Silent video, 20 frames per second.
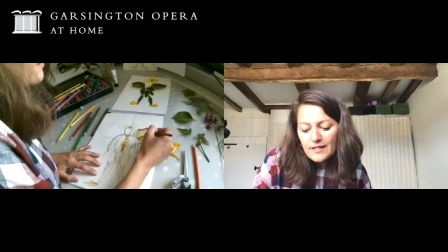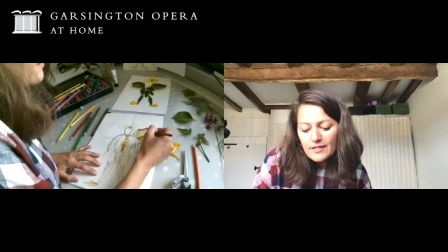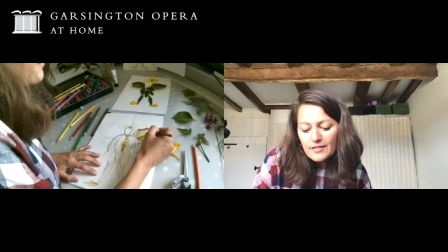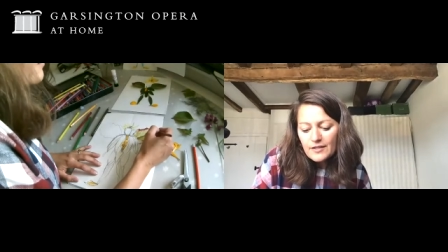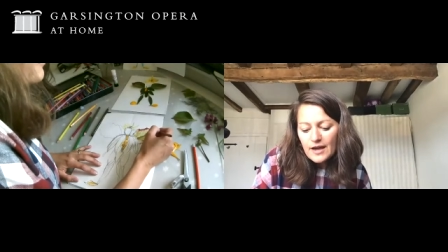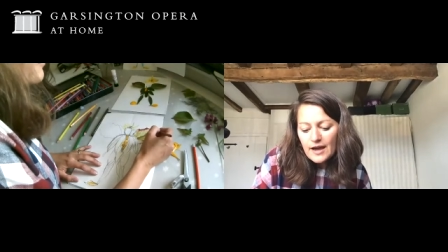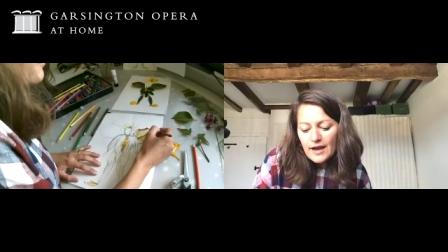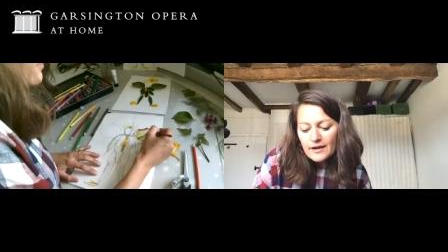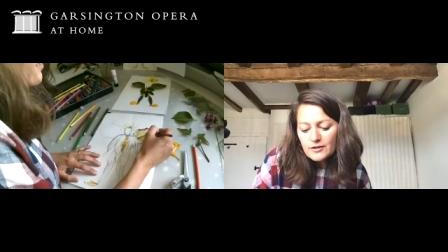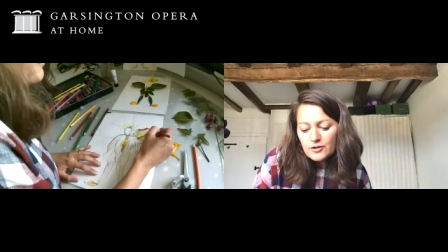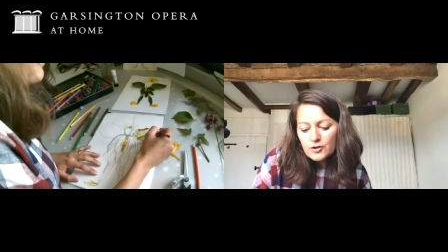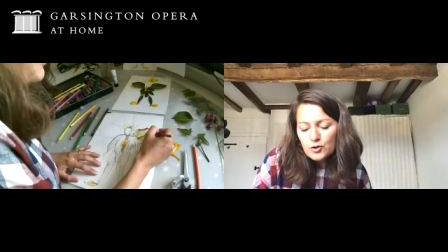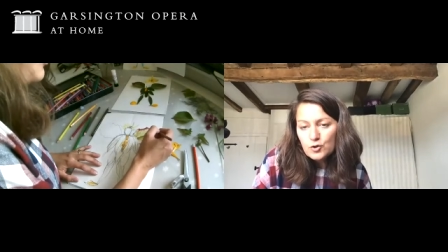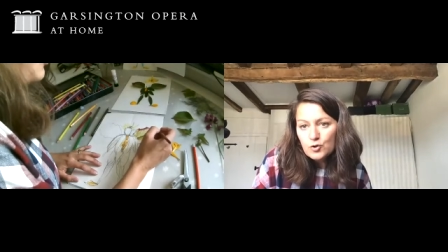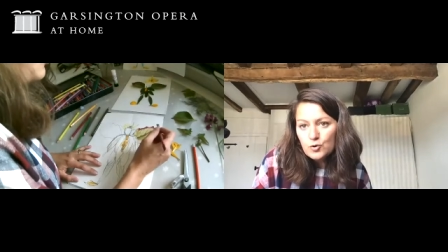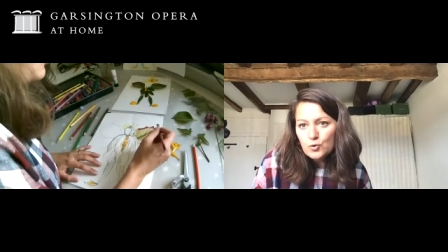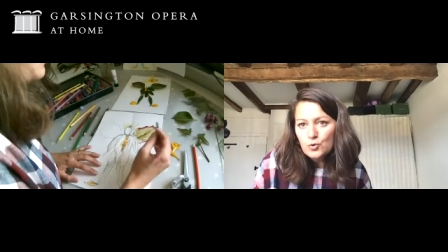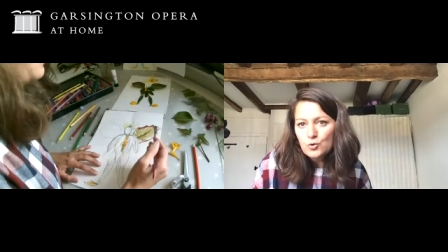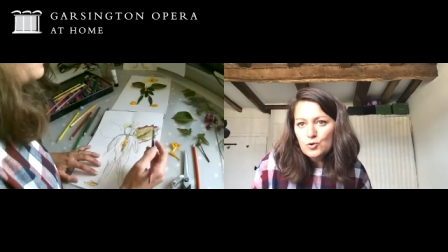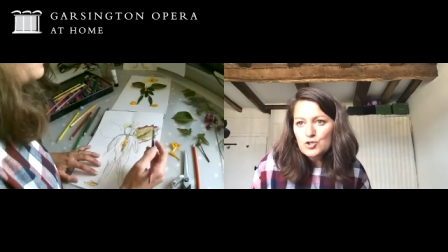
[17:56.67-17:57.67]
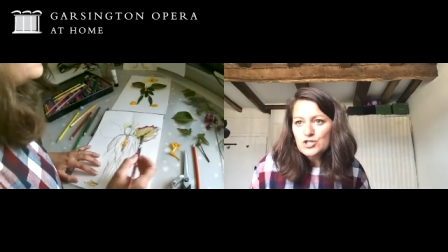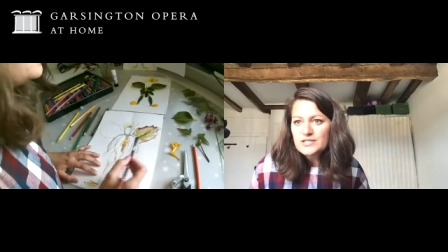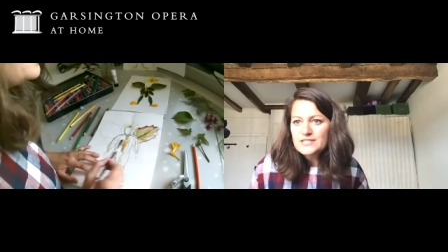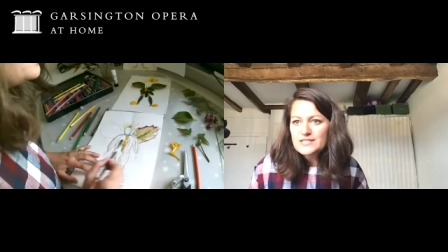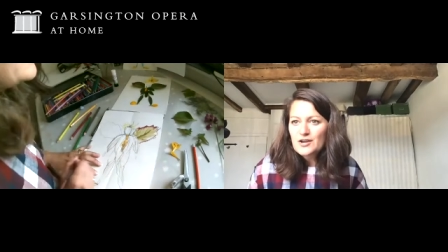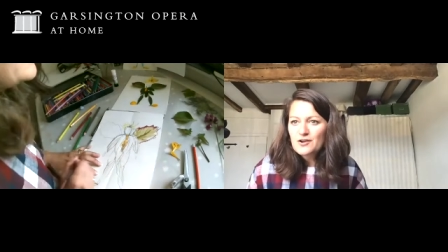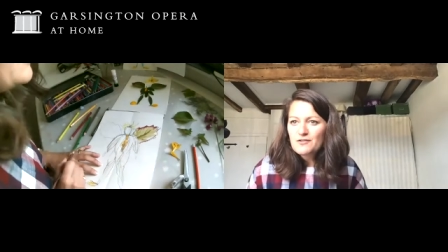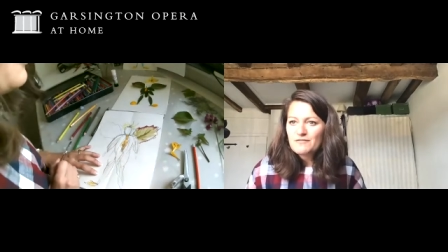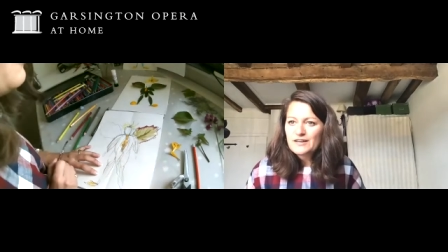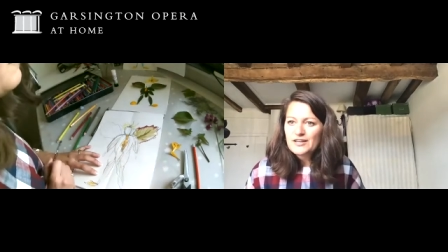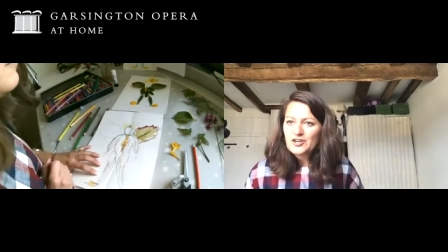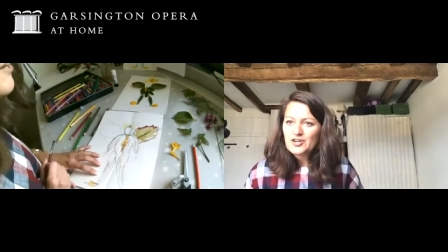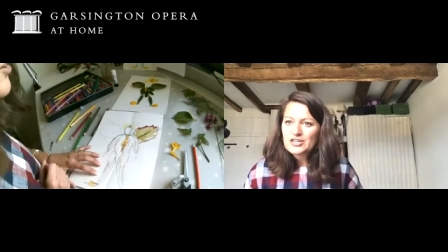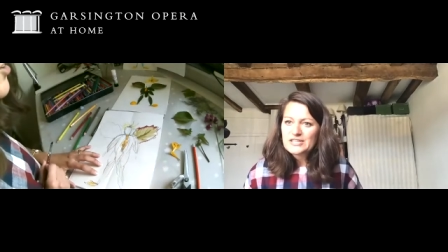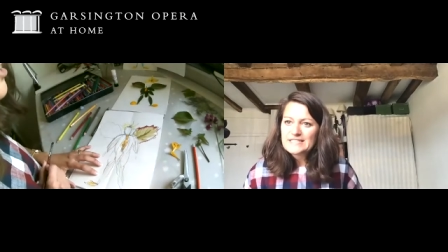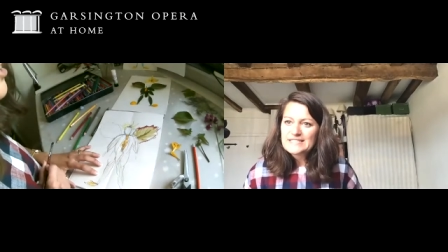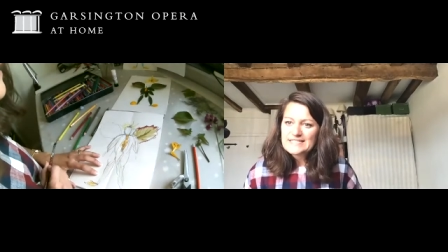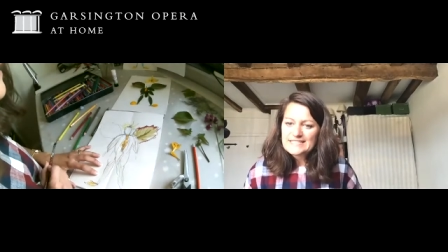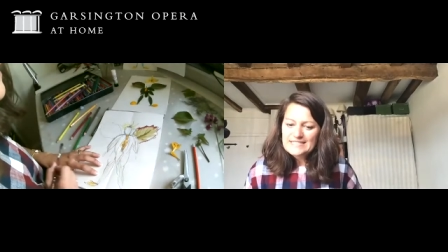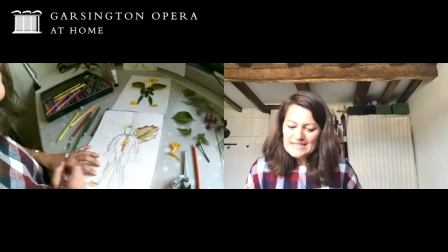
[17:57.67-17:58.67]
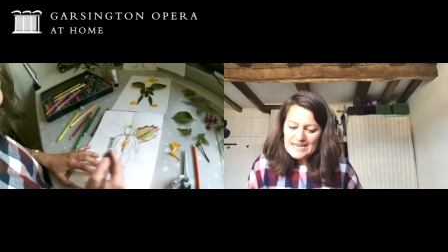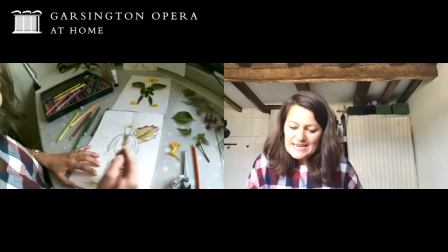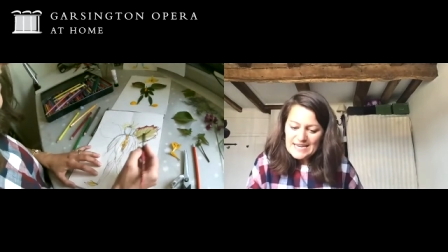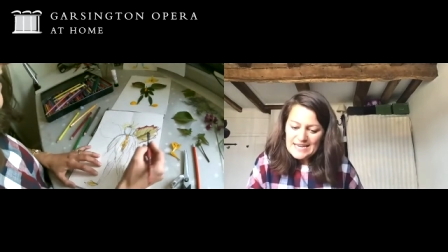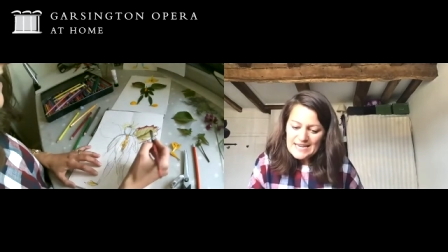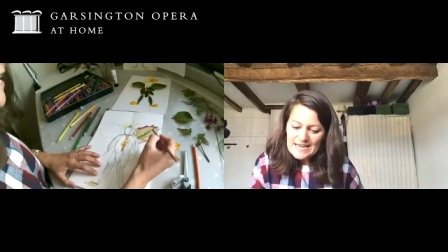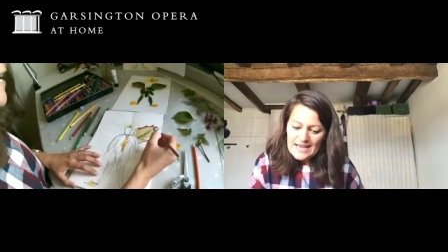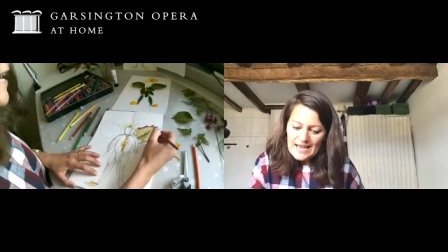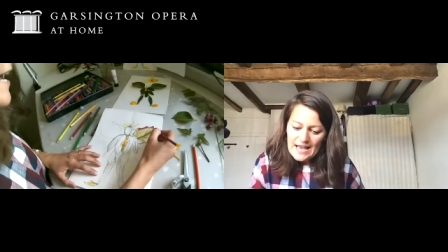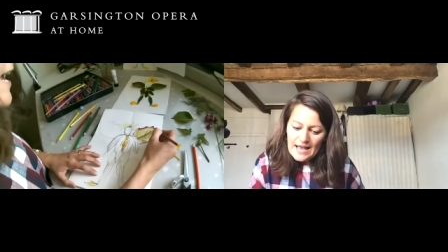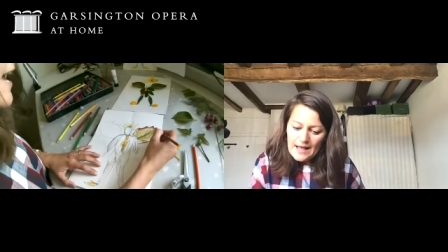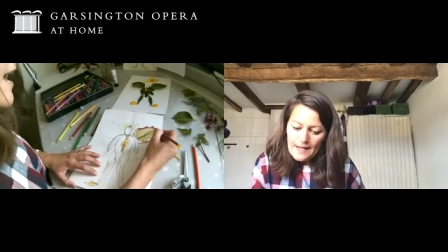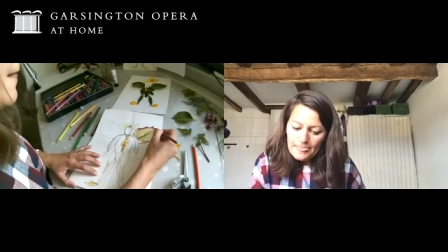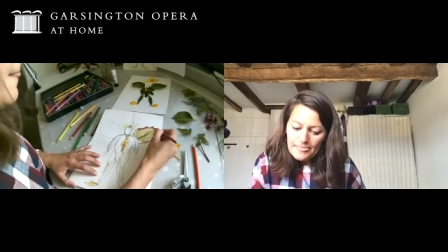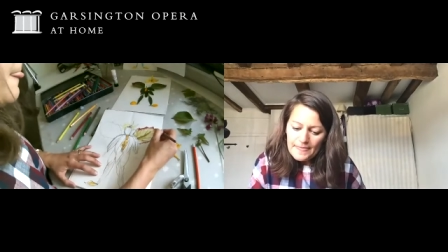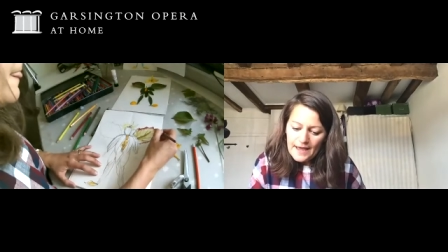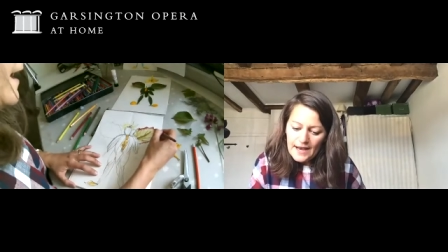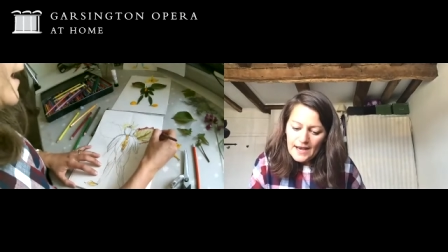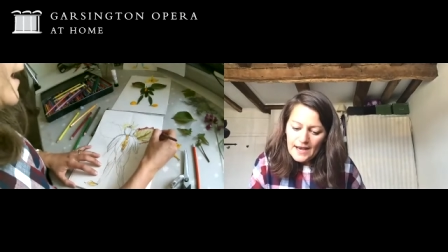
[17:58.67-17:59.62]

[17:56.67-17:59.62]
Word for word: that gorgeous, hopefully you can see that